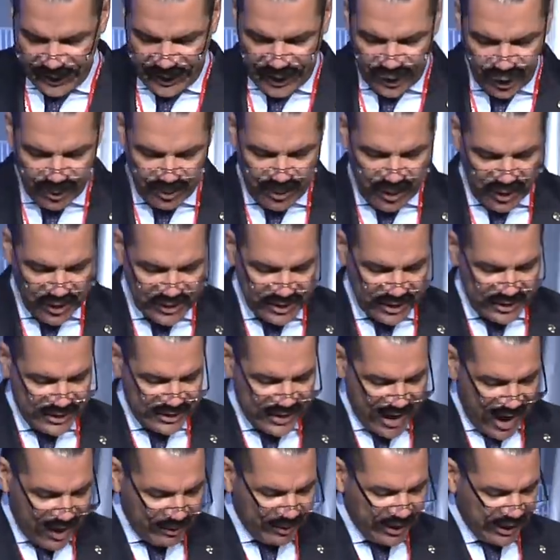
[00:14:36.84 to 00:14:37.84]
Interpol is
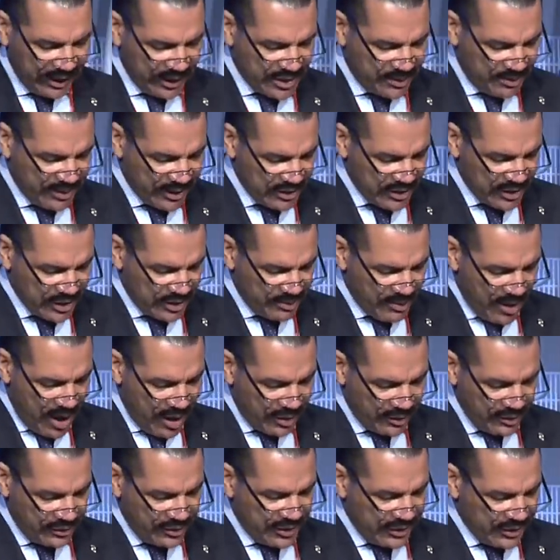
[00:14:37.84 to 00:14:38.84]
adapting its business
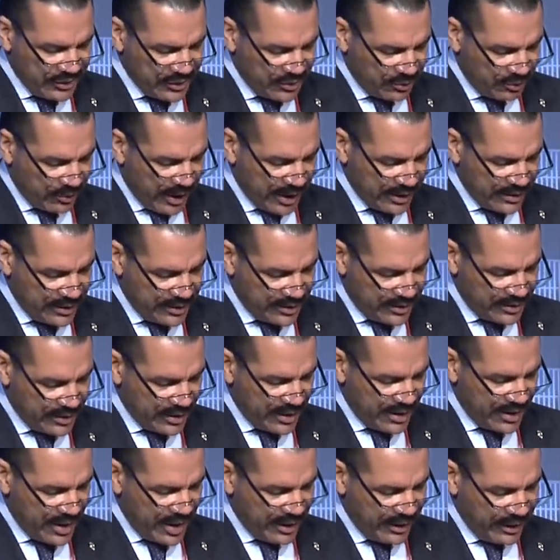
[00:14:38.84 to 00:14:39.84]
model to these threats
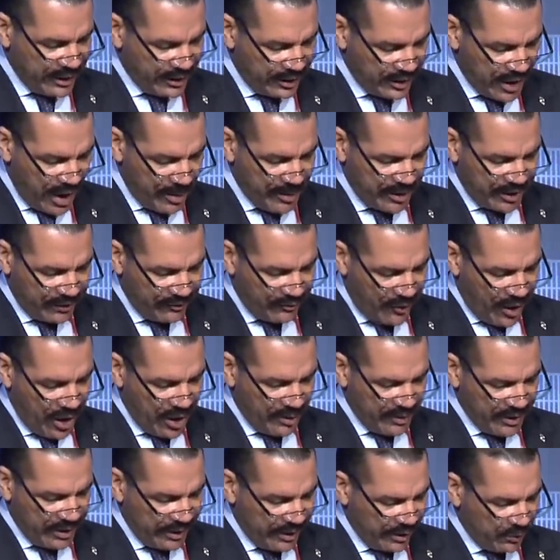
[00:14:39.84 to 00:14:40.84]
and the economic
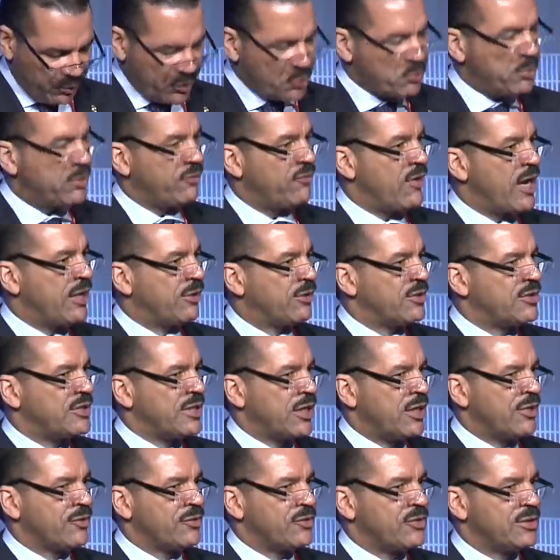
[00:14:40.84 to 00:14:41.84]
environment in which we find
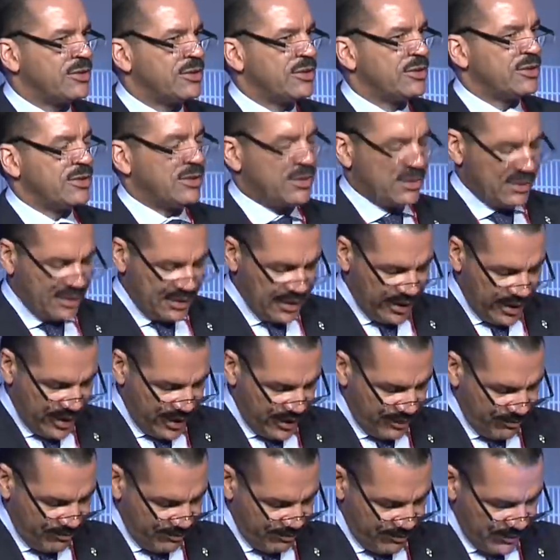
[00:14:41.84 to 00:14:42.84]
ourselves
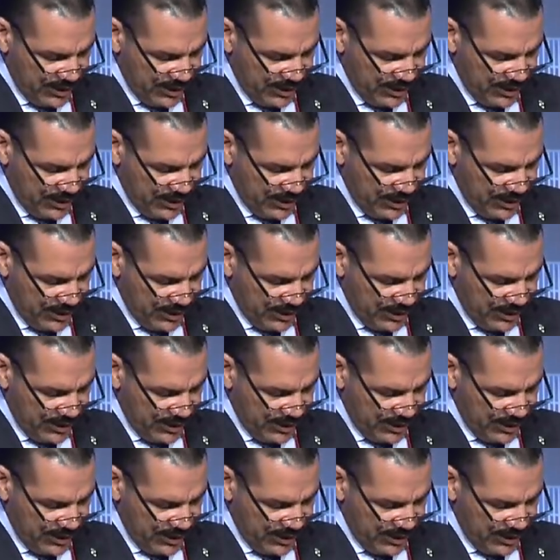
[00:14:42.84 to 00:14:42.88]
today.